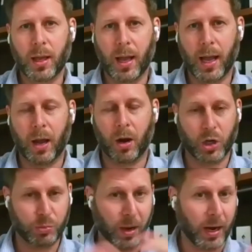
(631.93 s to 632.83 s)
are
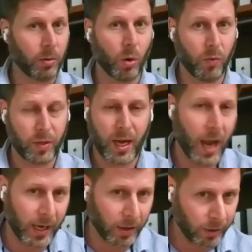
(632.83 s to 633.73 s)
spread out over the
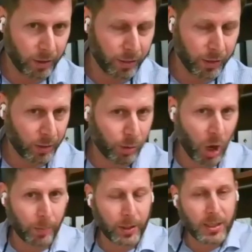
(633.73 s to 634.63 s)
930
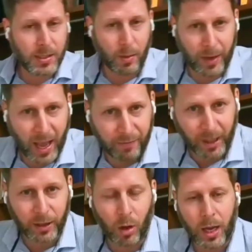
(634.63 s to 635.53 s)
properties that we have
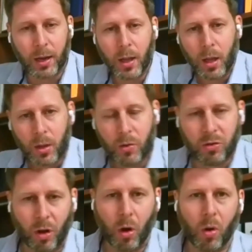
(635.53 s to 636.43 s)
lent on.
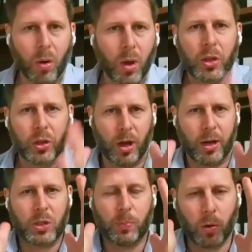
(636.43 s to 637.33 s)
So you're not
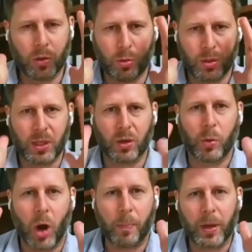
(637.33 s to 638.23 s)
exposed to a single
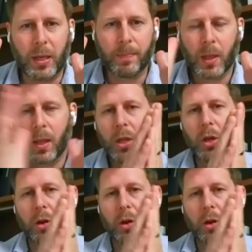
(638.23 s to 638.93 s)
property; you're